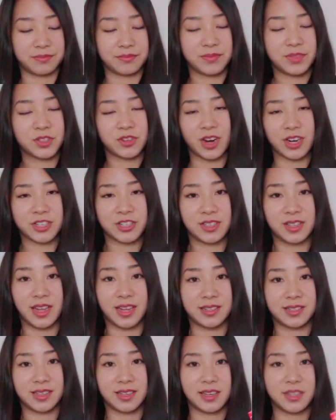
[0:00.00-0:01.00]
scratch the
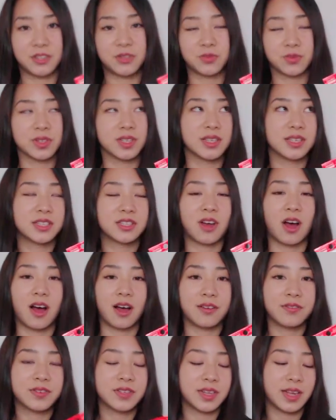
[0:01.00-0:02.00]
lens. Like it's really
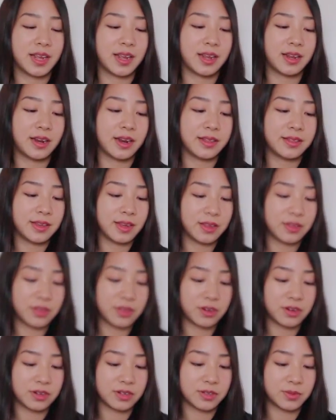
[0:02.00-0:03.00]
soft. And I think
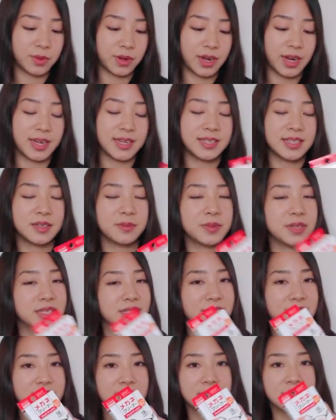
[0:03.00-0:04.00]
there's 18
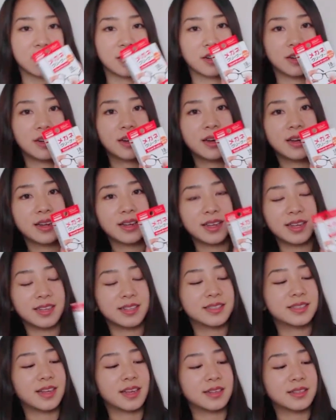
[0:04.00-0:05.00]
pieces in here, it
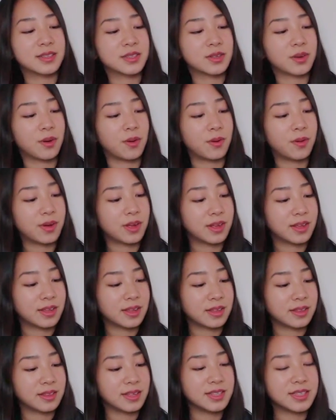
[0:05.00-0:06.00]
says. So
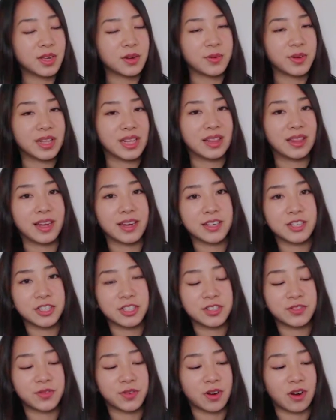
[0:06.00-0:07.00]
these I really like
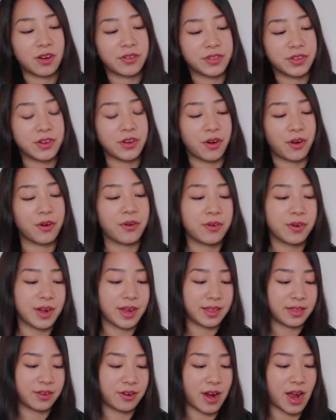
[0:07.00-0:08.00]
just for on the go,
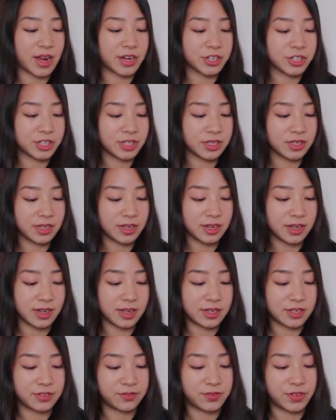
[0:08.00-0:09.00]
and they're actually
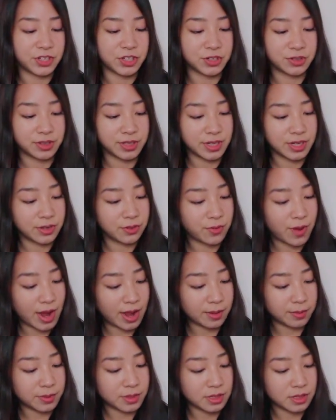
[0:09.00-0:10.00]
individually
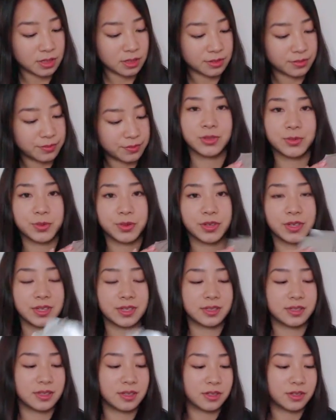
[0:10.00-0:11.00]
wrapped. Super
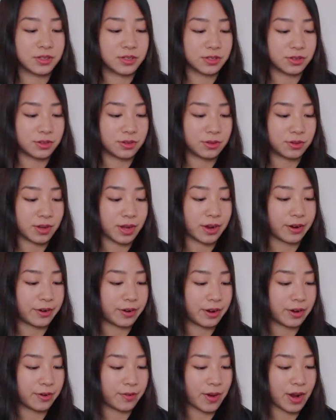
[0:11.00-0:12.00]
easy to
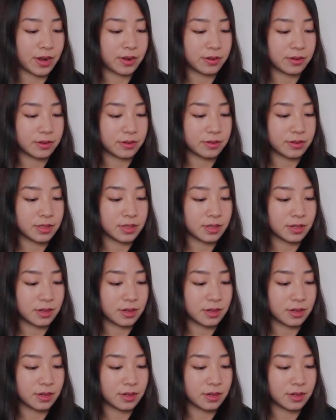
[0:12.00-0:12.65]
carry around.